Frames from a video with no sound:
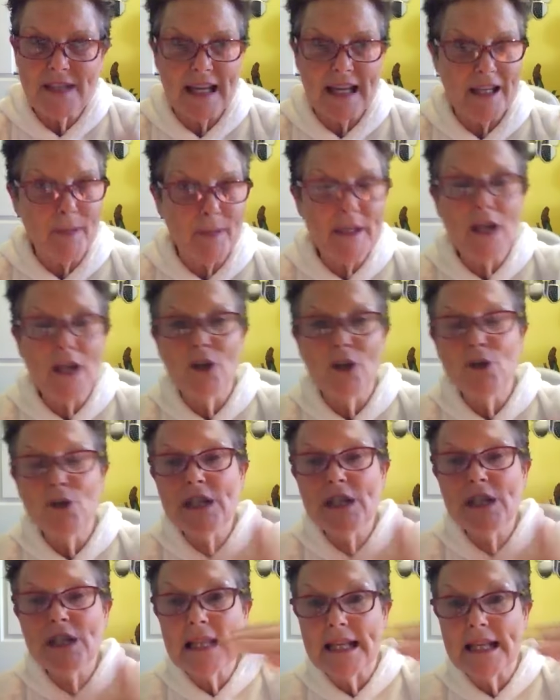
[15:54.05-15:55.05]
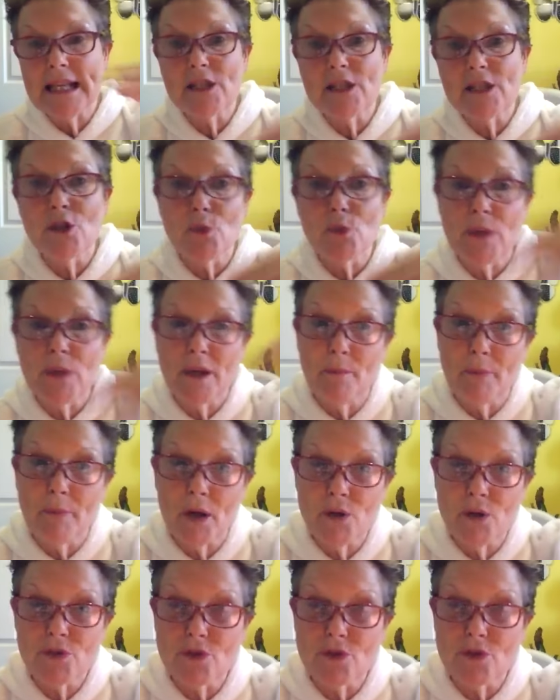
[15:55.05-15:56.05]
and I'm including this because we can
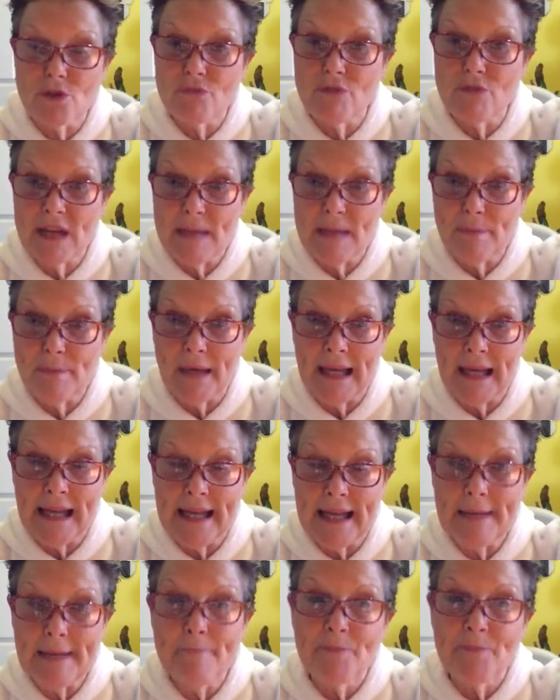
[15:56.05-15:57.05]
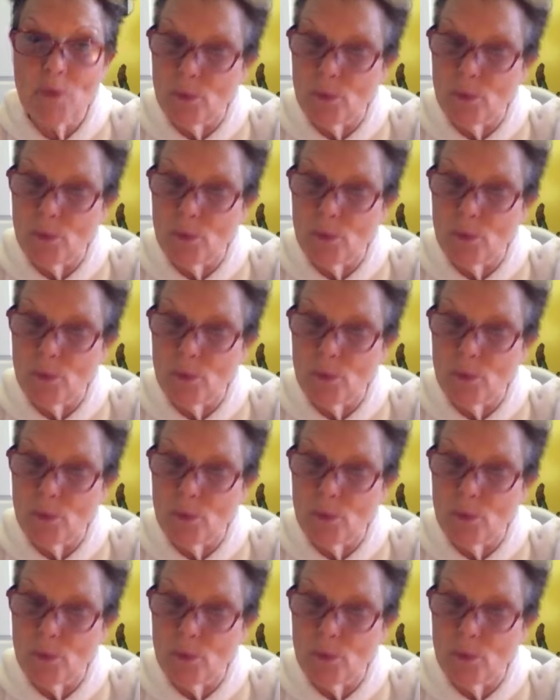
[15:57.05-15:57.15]
post the replay,